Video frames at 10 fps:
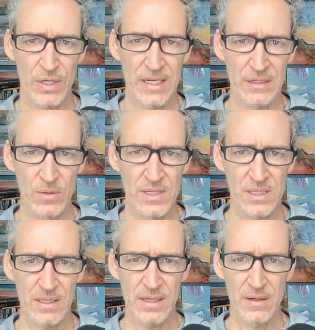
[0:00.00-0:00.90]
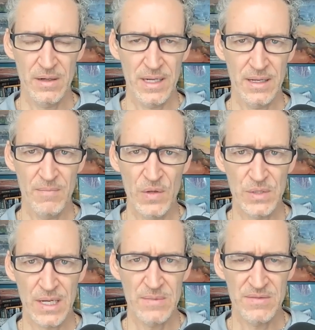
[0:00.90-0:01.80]
Should I ignore this letter or not?
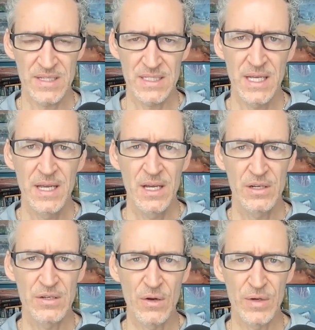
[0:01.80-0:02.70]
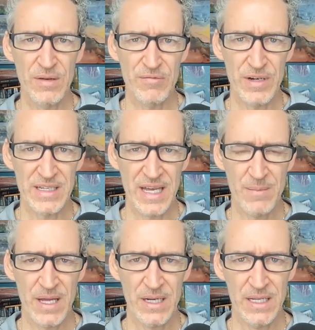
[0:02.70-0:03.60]
Those types of things. Don't get freaked
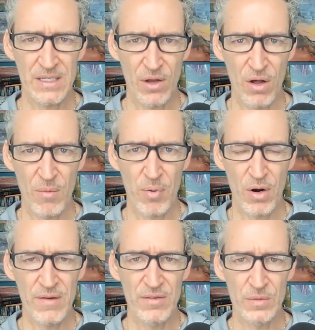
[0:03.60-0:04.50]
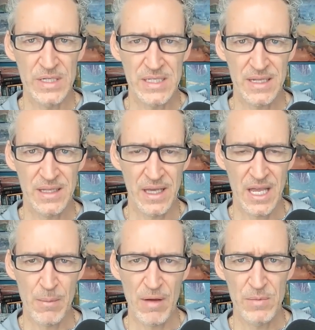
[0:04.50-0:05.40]
out about it. It's all part of the reselling
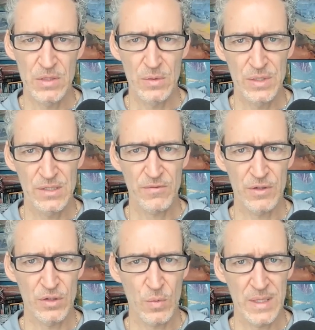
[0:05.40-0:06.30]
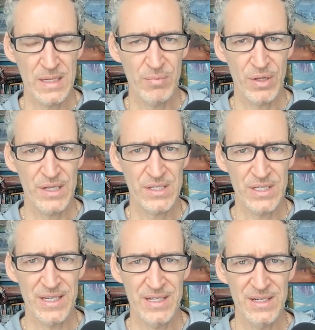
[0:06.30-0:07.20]
game. I've been doing this for 20
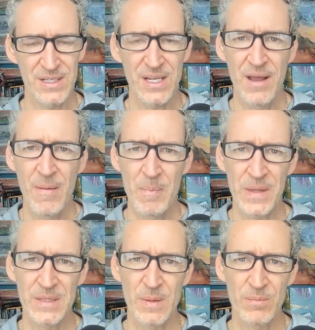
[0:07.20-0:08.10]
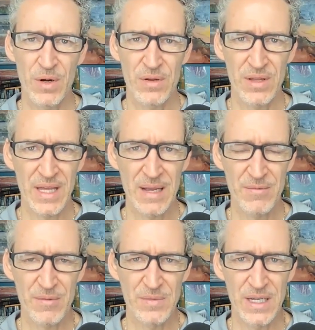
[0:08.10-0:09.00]
plus years. It's been part of the
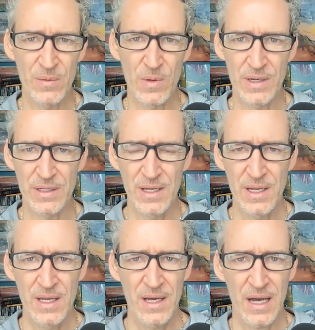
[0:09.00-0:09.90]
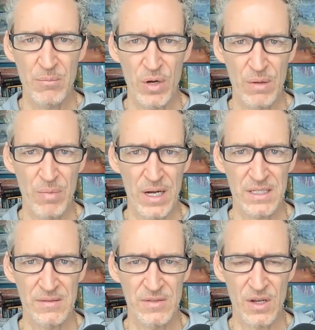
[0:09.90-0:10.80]
game from day one. I bought a
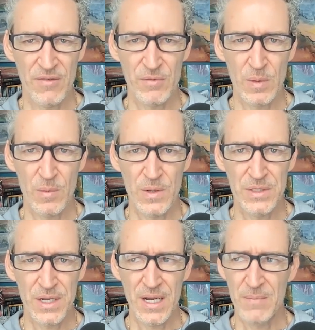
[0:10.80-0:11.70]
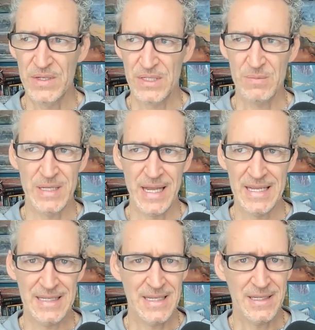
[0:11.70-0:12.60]
box of software one time. This has been
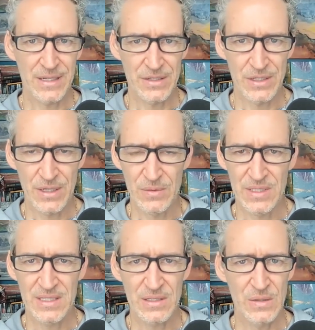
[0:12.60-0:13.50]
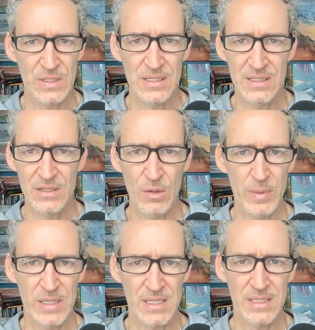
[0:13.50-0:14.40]
18 years ago. Didn't use it, didn't
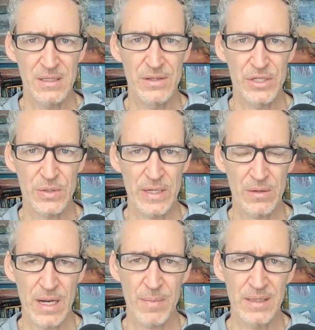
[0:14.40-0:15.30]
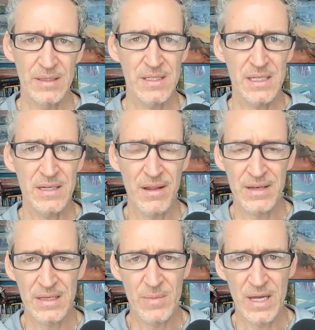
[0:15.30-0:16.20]
open it, still in the shrink wrap. I listed it
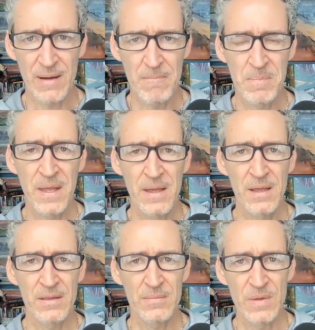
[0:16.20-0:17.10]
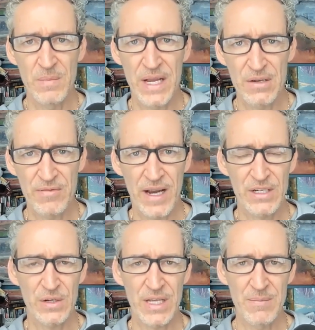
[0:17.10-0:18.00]
on eBay. The
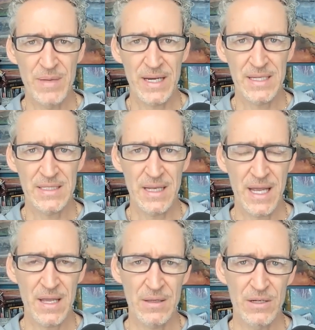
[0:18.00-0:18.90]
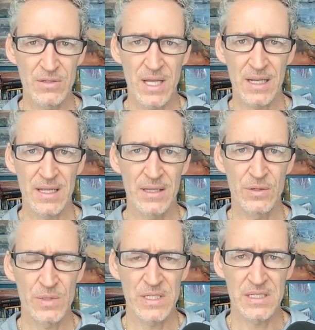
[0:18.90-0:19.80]
manufacturer came back and said, Hey, you're not
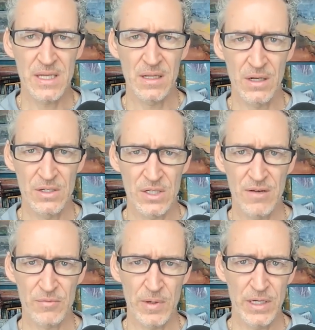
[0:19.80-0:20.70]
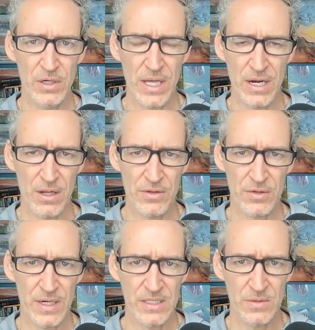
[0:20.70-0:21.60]
allowed to resell our software. You're not an
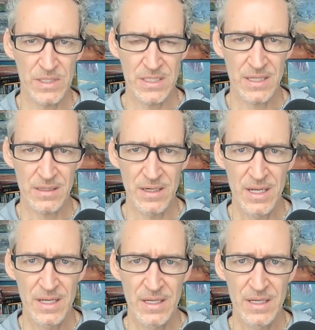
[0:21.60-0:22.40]
authorized reseller.